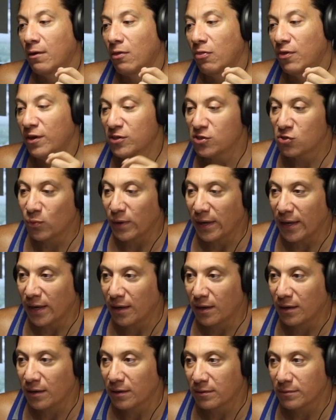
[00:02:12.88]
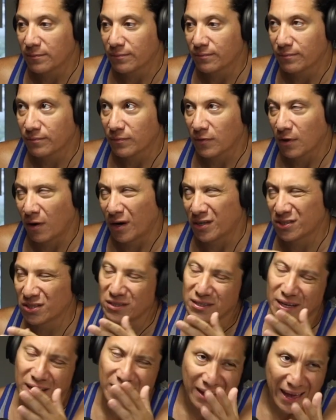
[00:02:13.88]
this week, or I
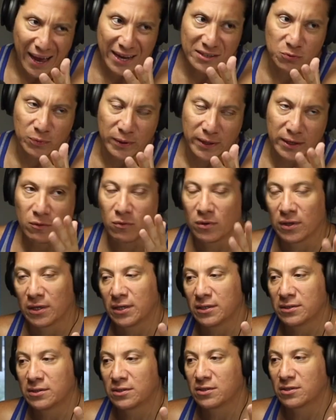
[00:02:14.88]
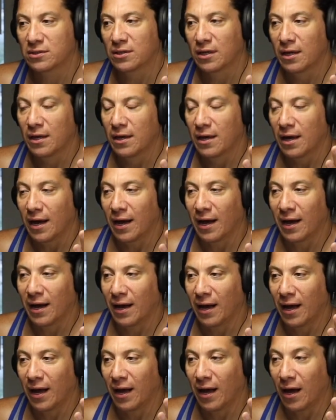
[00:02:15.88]
should say last week, was
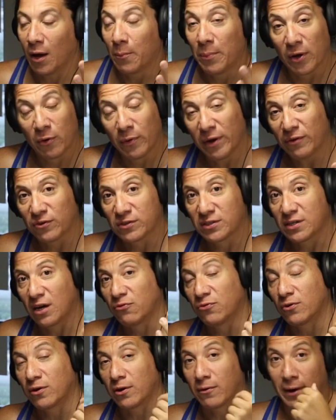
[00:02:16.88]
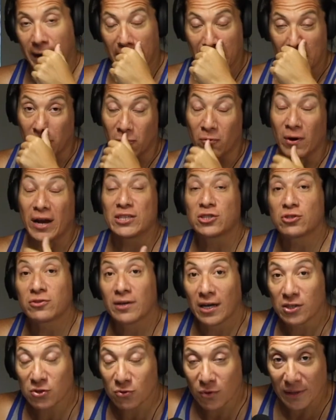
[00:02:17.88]
a big week for South Florida, right?
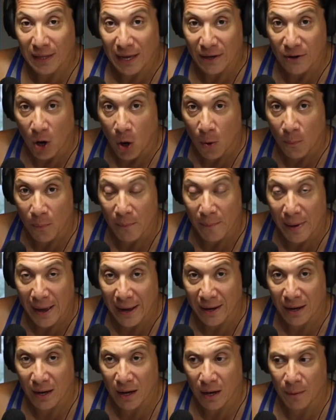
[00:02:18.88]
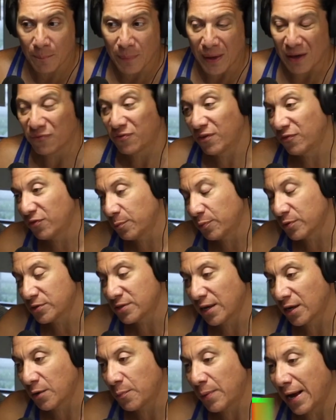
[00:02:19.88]
Restaurants were allowed to open back up at
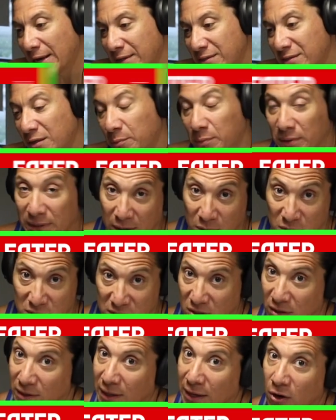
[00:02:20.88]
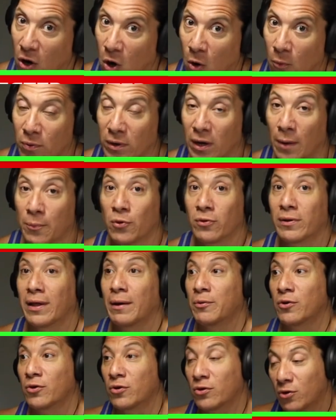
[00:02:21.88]
50% capacity, but they were still allowed to open up.
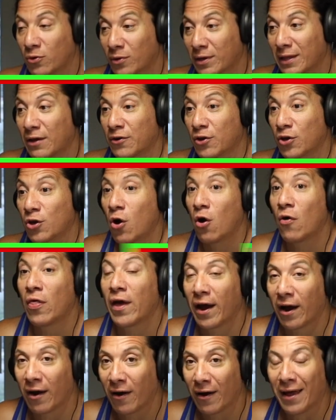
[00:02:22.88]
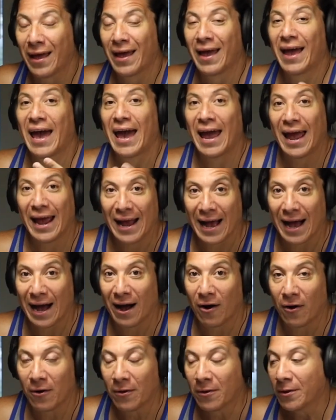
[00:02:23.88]
You were allowed to go there, hang
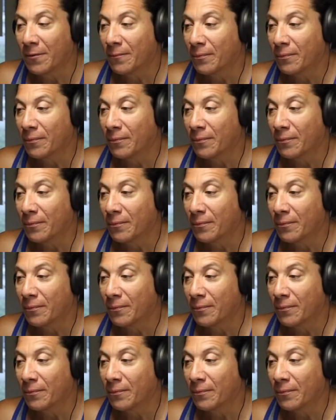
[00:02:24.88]
out.